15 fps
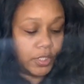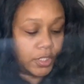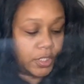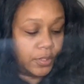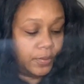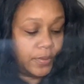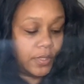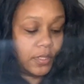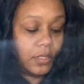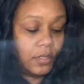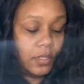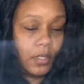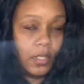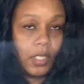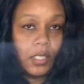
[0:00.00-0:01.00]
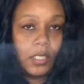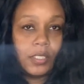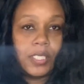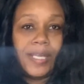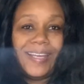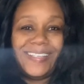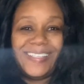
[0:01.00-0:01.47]
she was
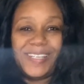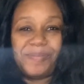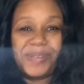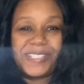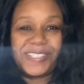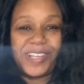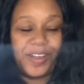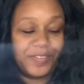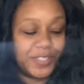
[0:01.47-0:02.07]
sending me stuff.